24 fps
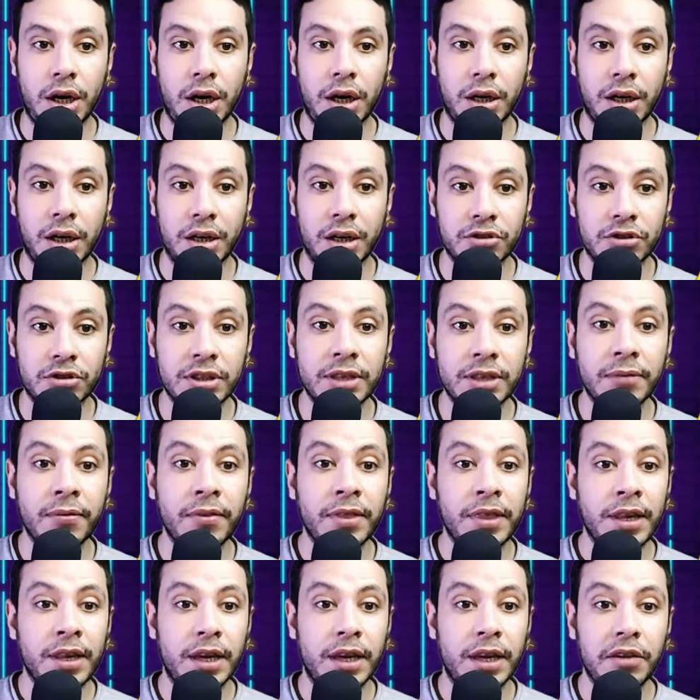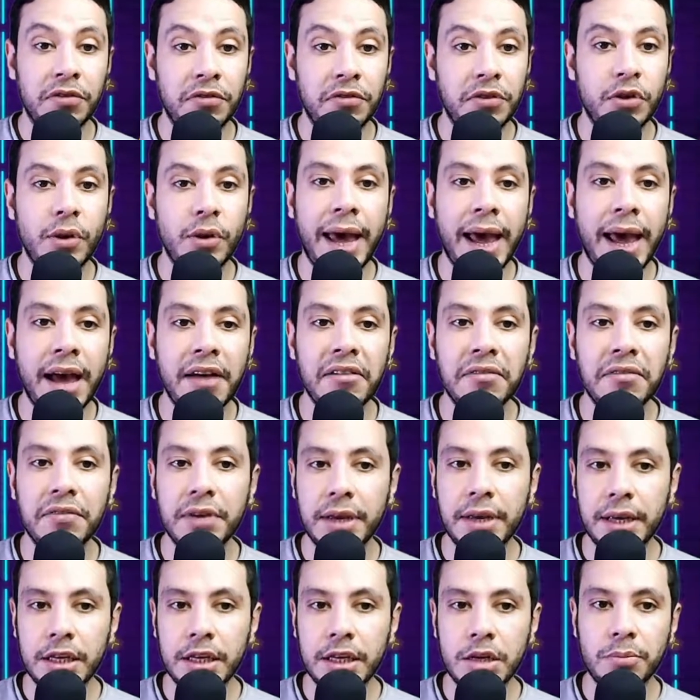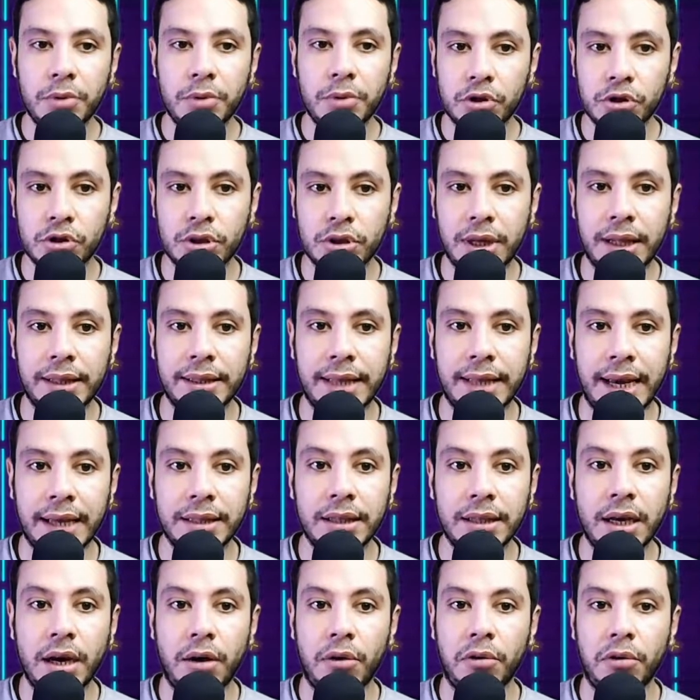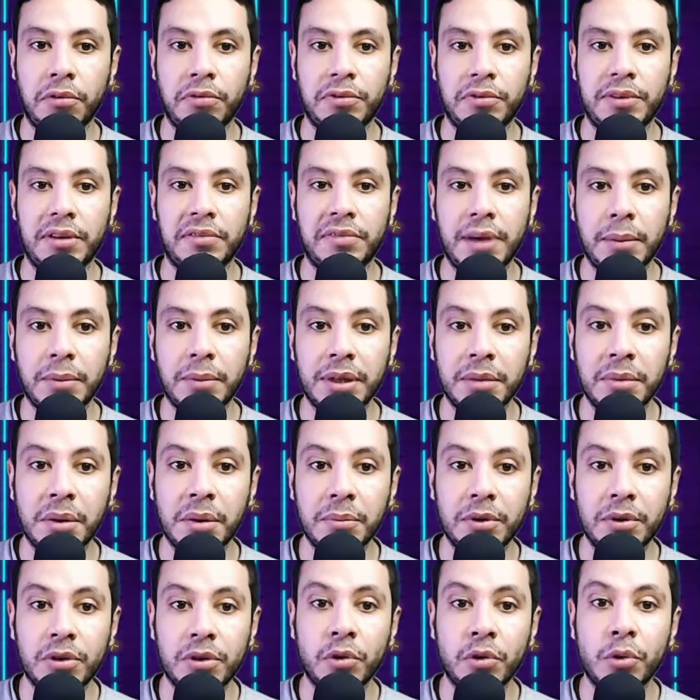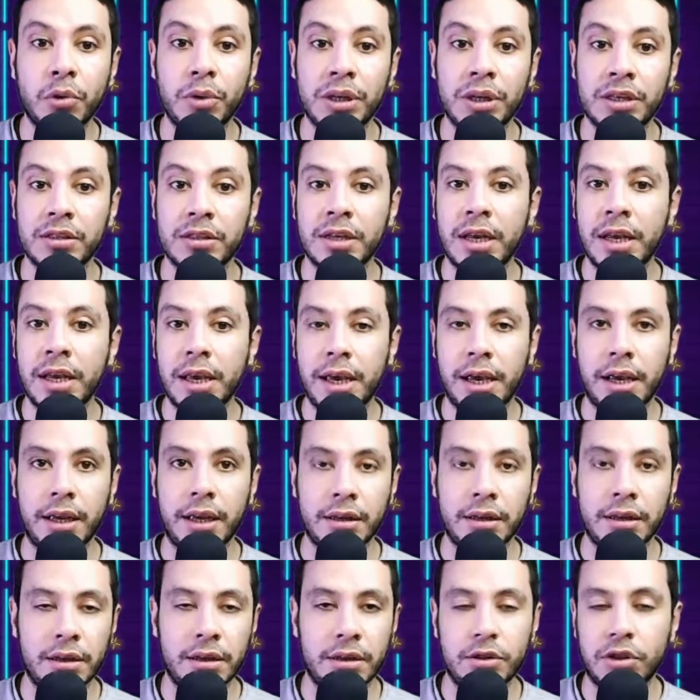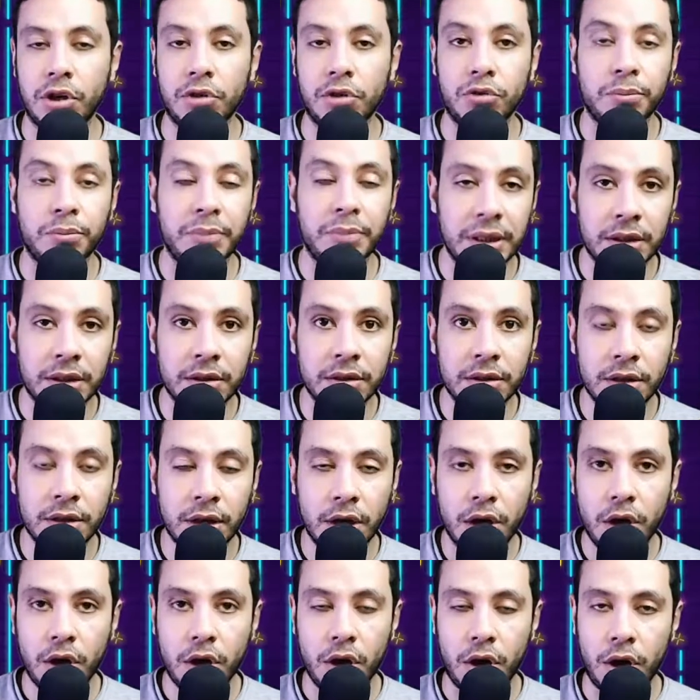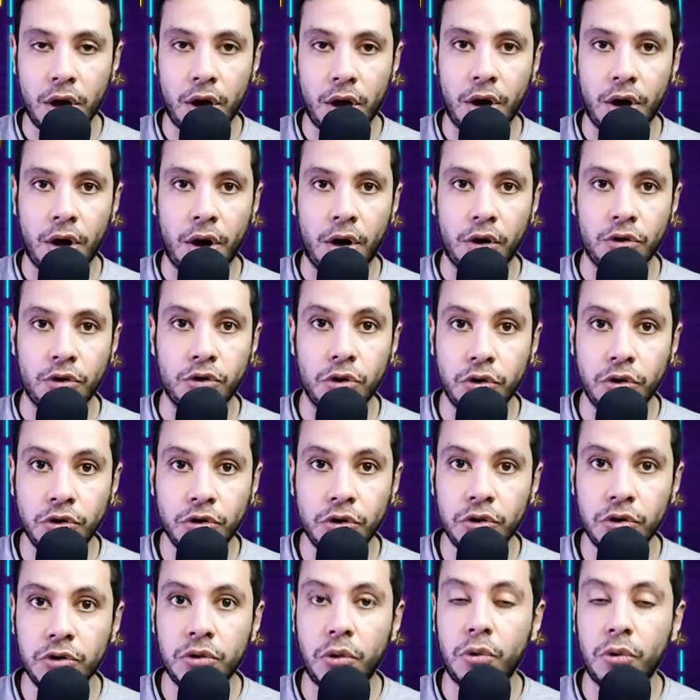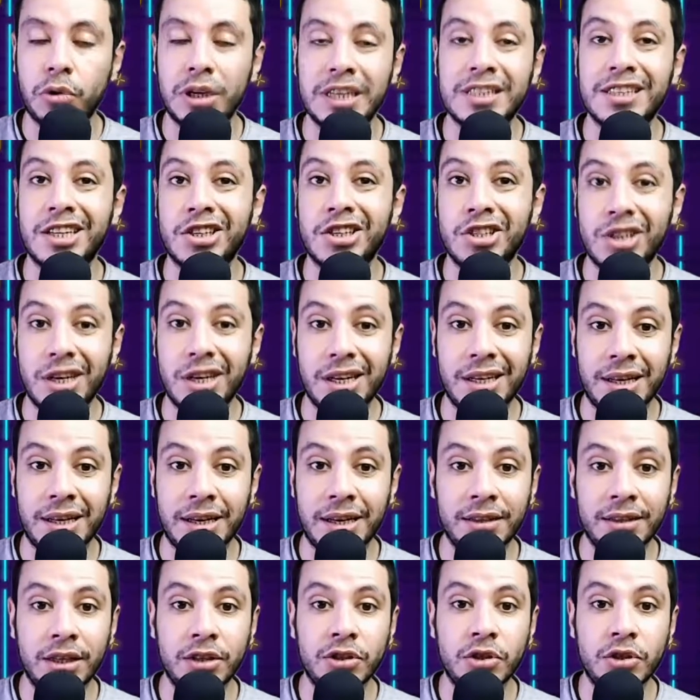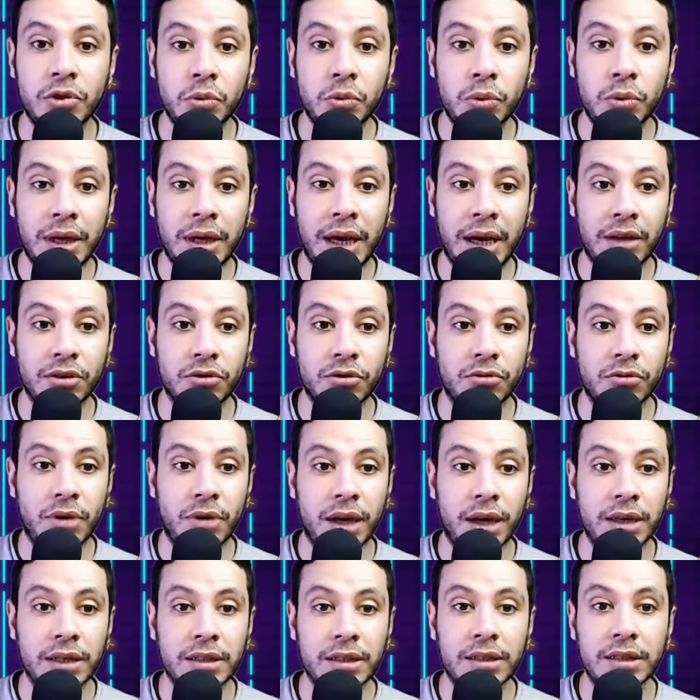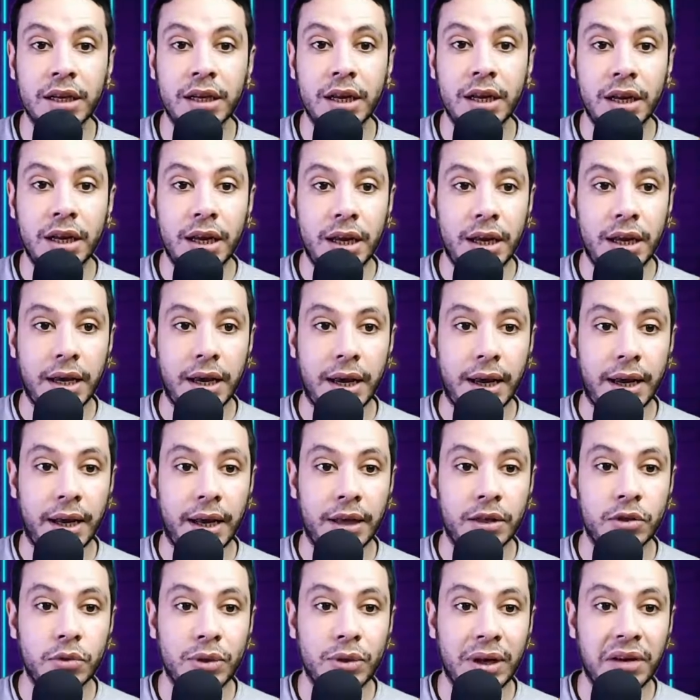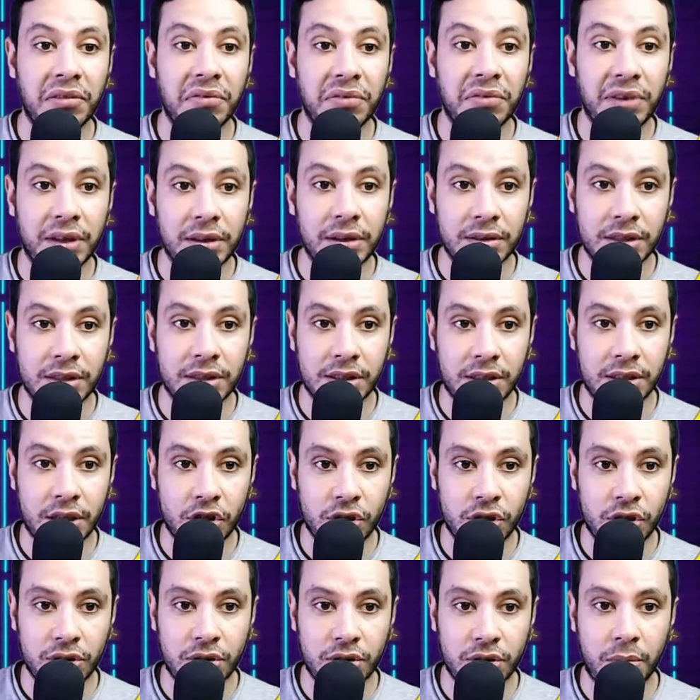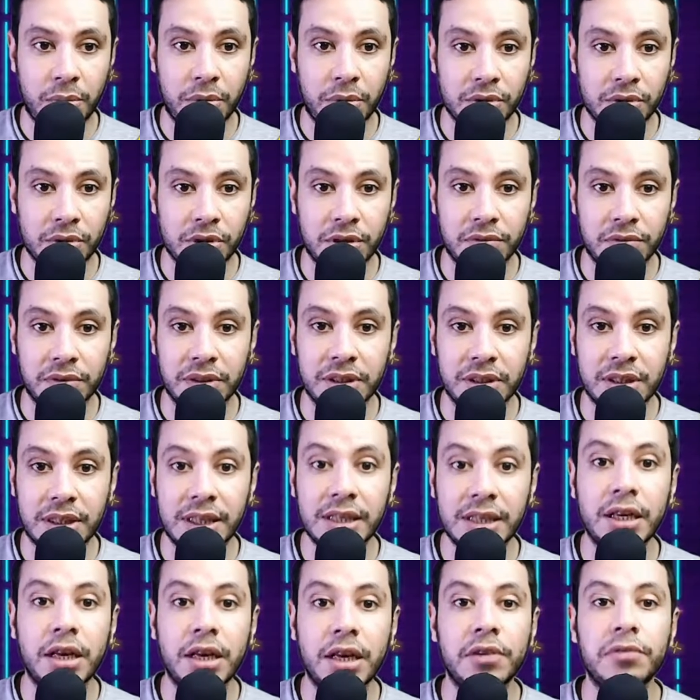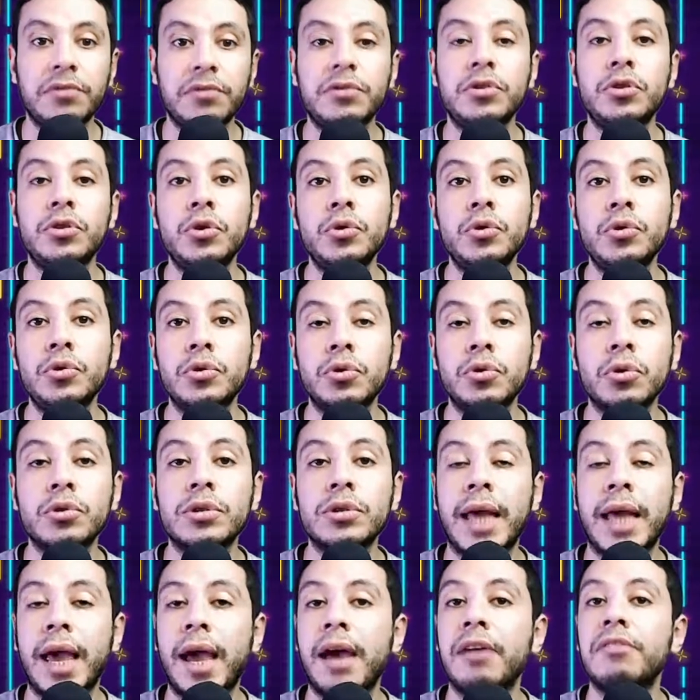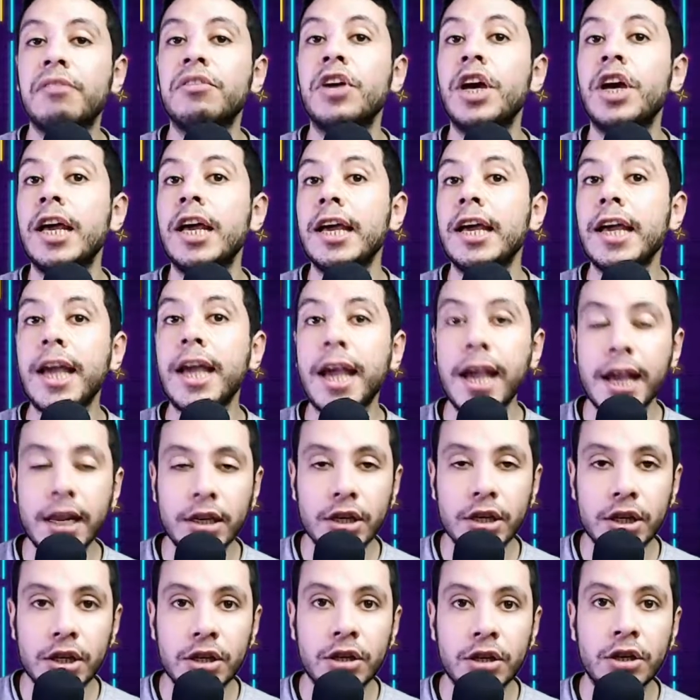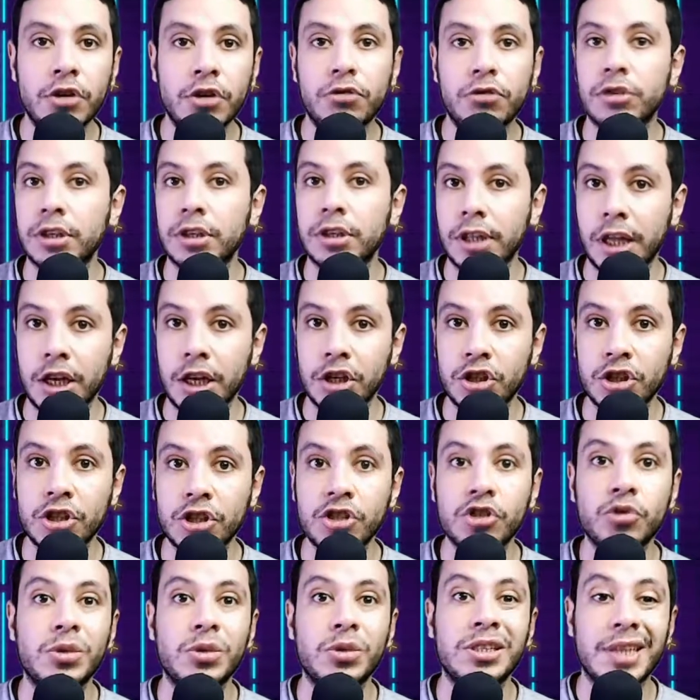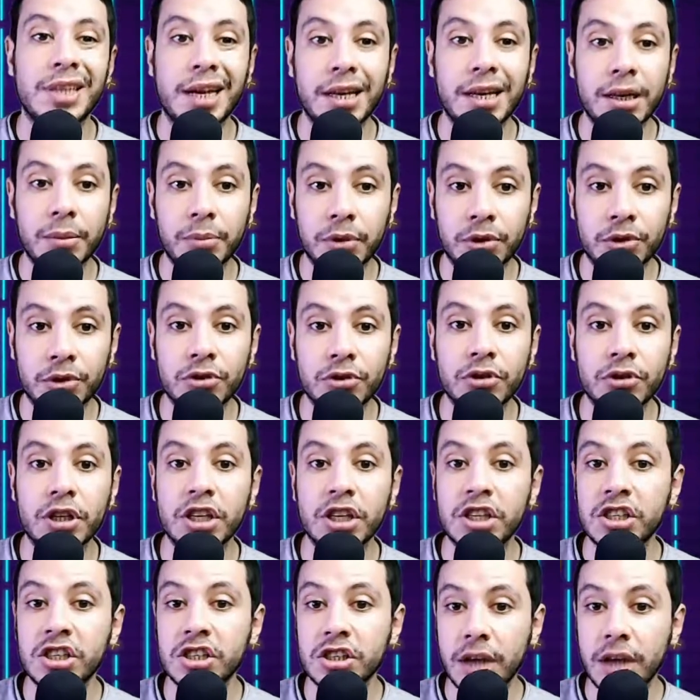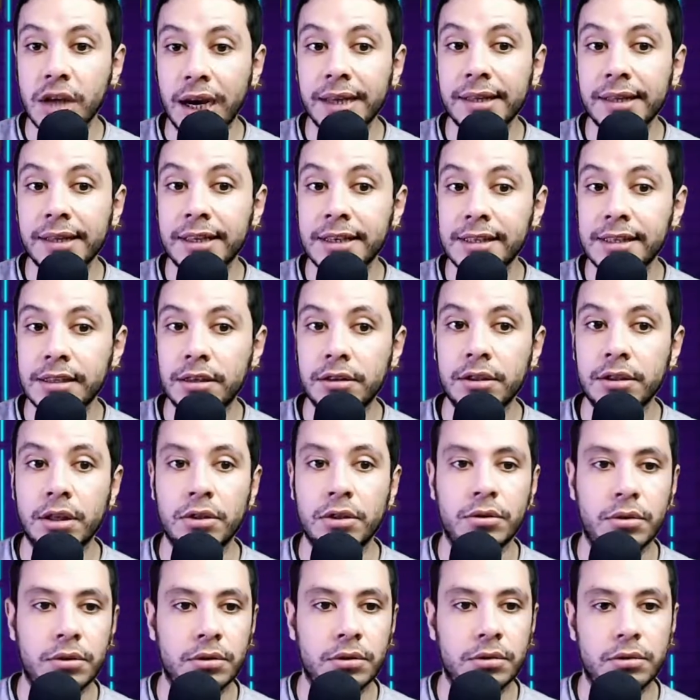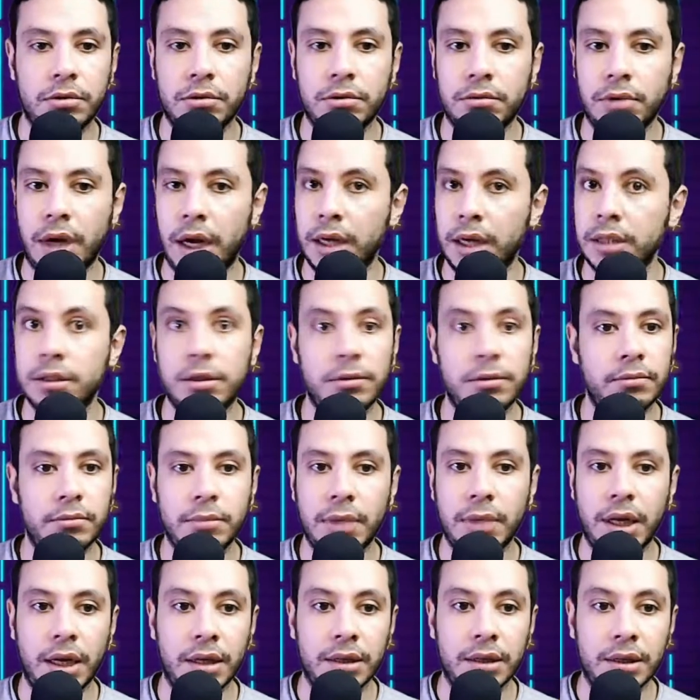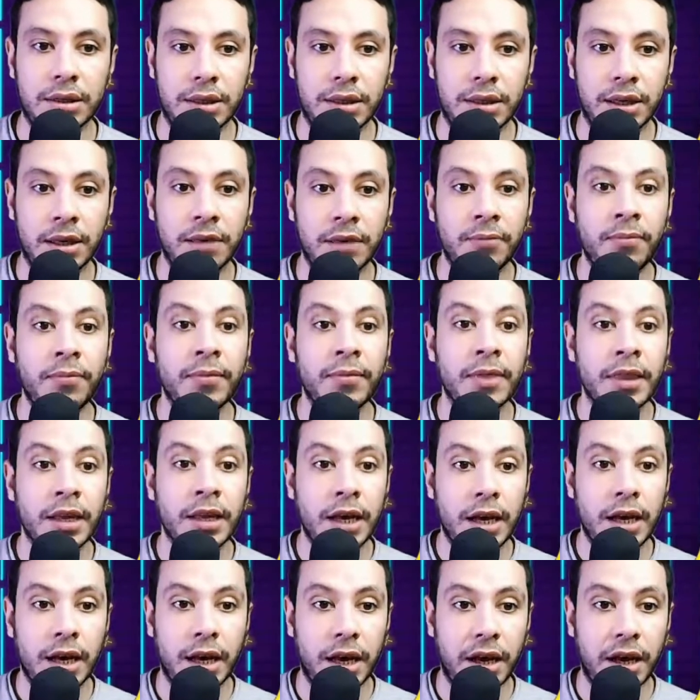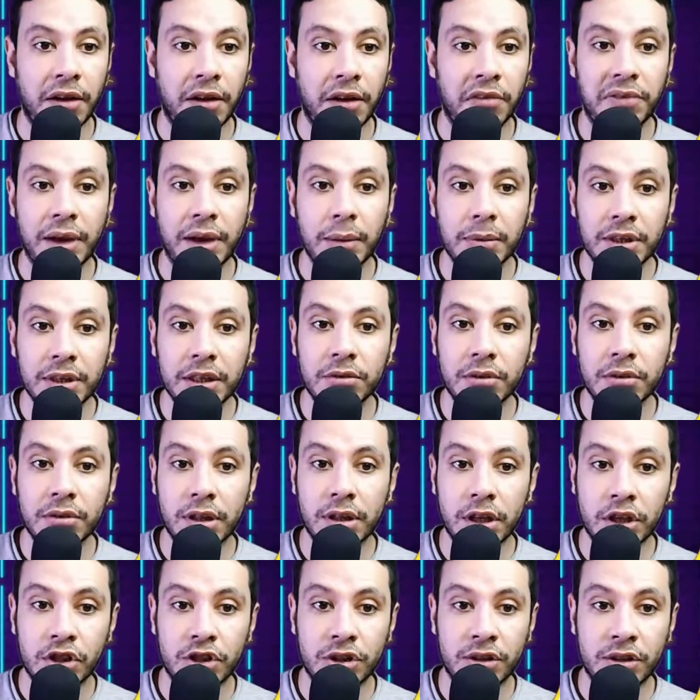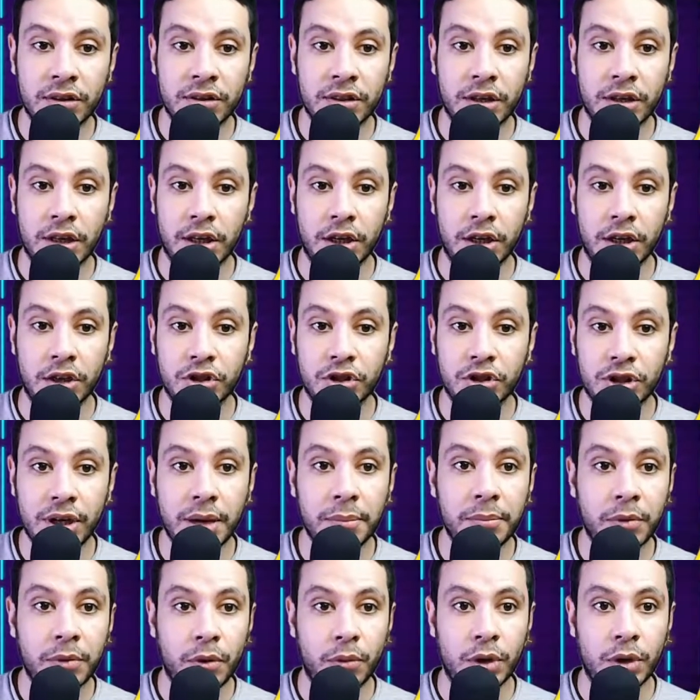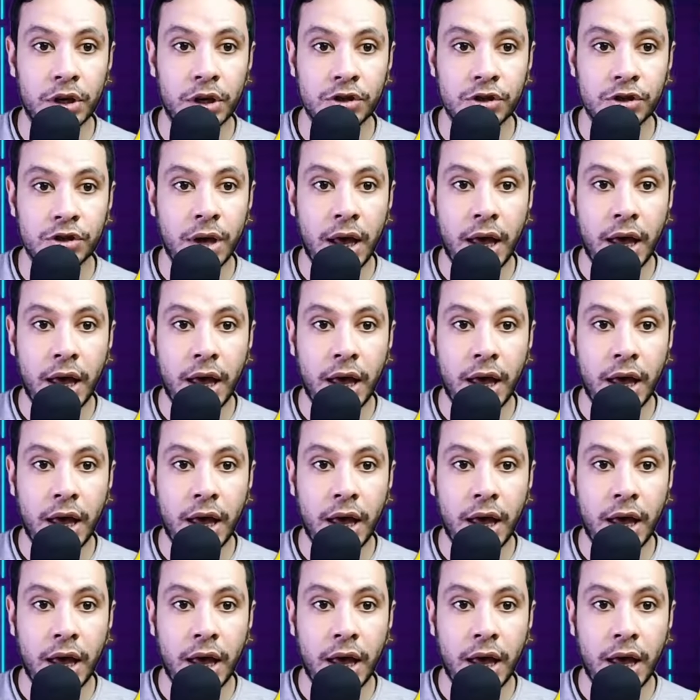country. If you have any personal data of the family member who is in the European Union or in the Schengen area, you can write, you can fill this section number 17. If you don't have any relations with any person inside this area, don't write anything. Family relationship with